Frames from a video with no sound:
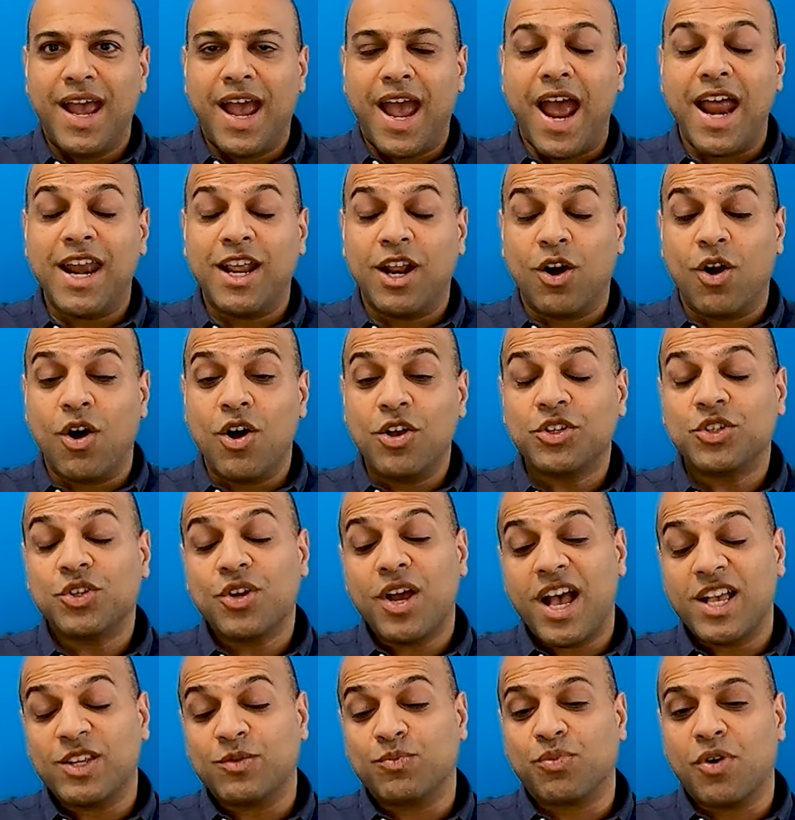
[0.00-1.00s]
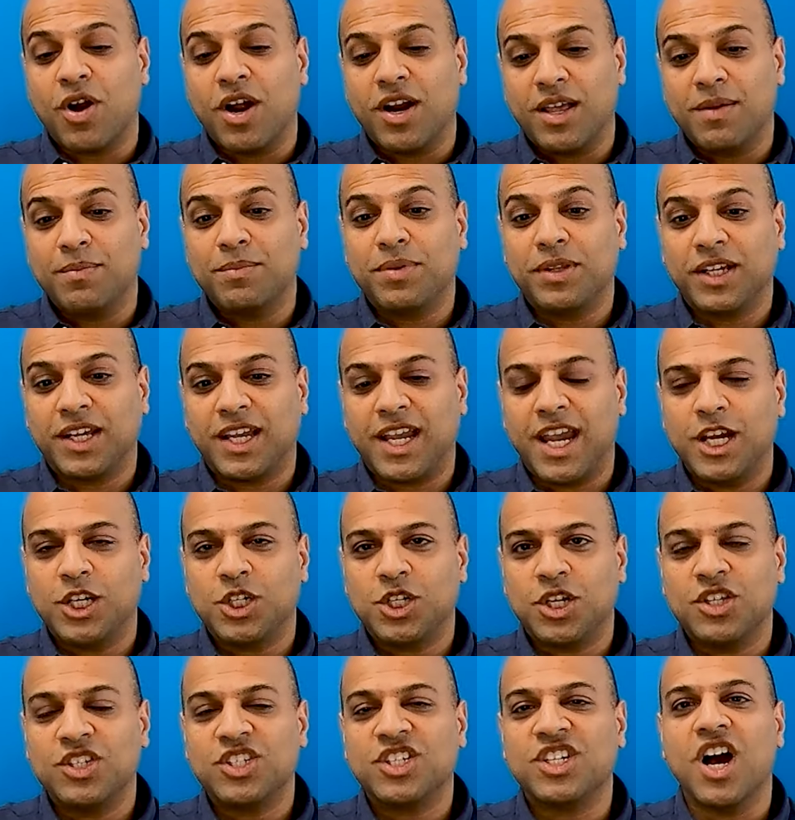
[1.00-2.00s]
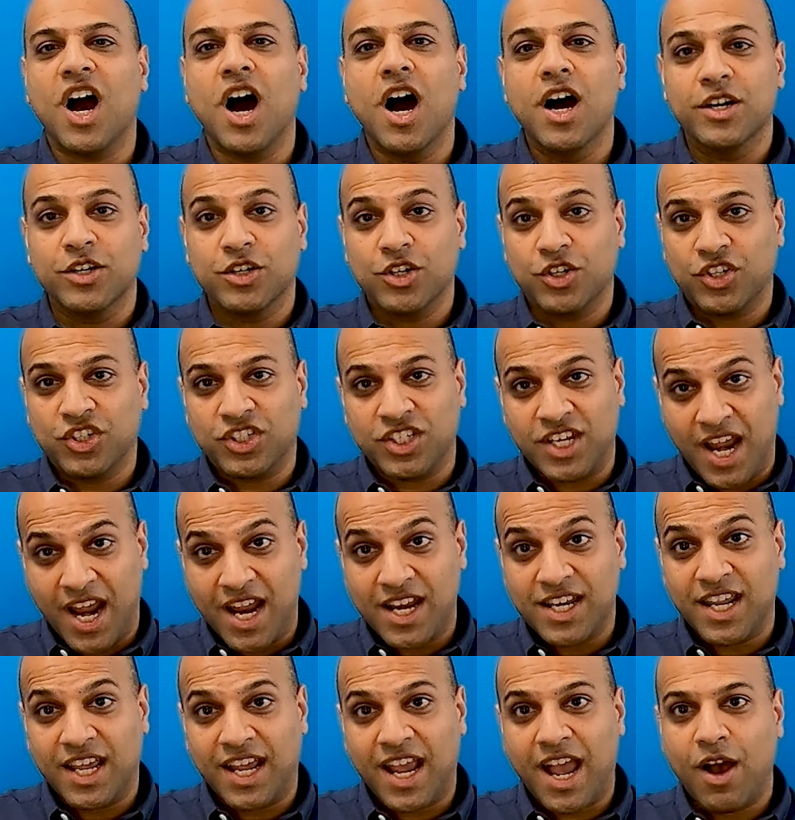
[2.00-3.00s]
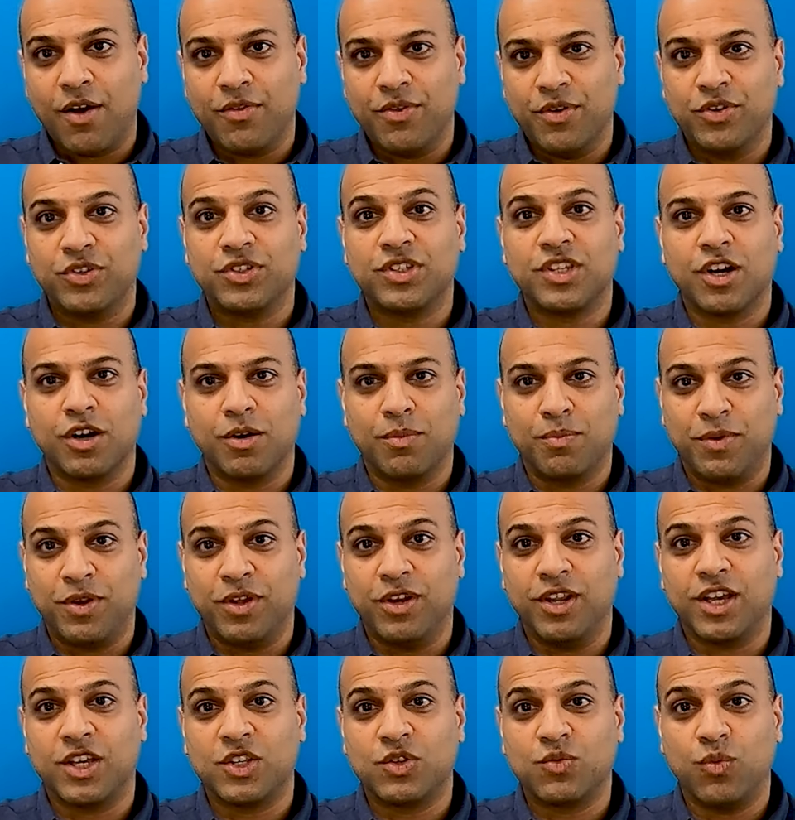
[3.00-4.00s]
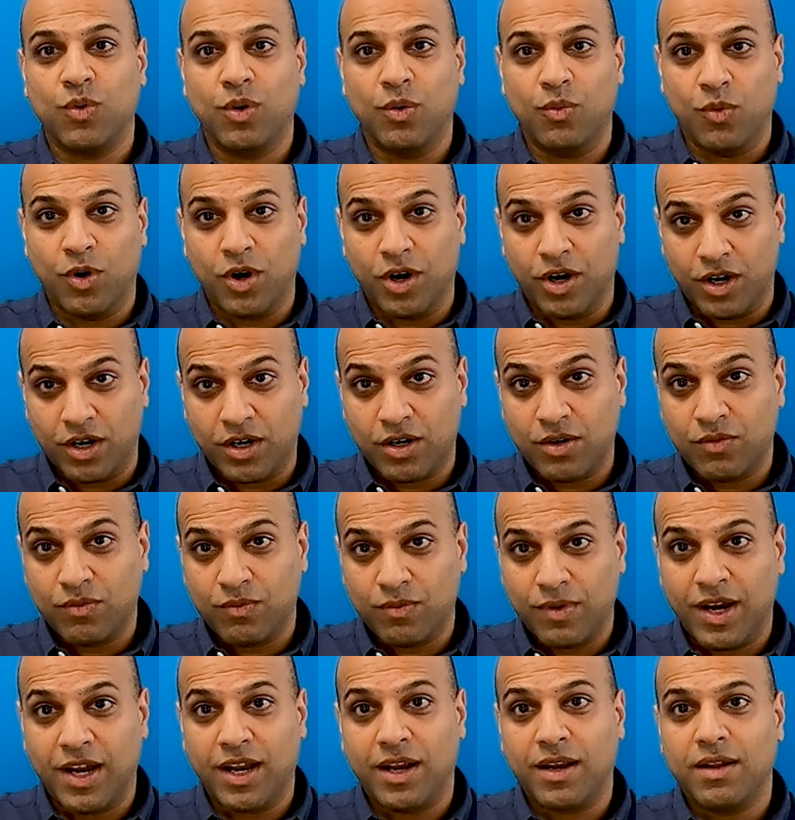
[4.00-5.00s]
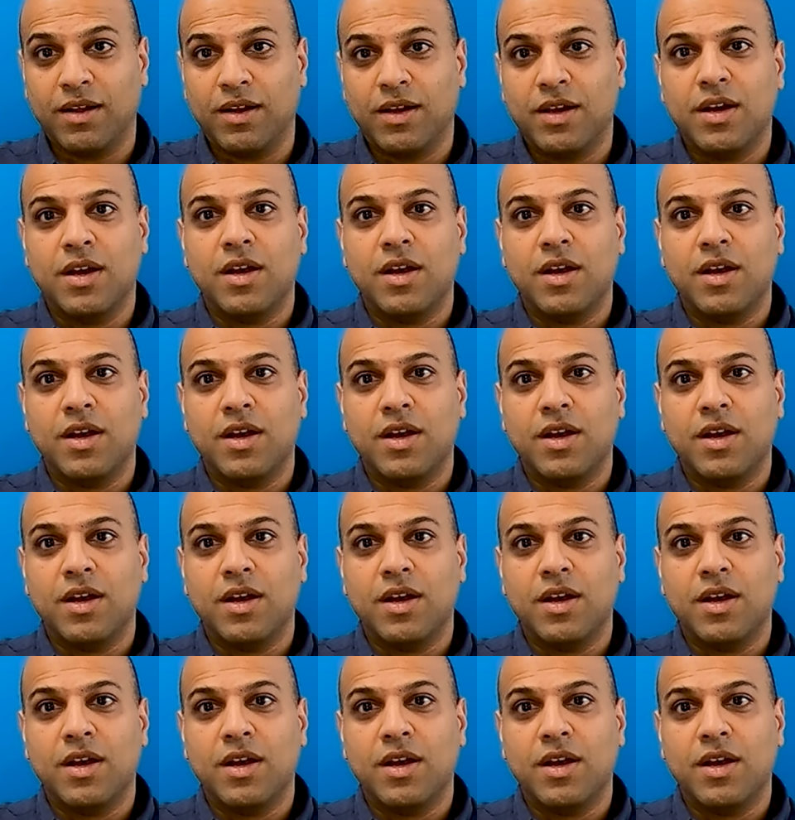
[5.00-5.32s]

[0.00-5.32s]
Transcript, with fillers: And it also has broad implications to understanding how those therapeutics will work, right?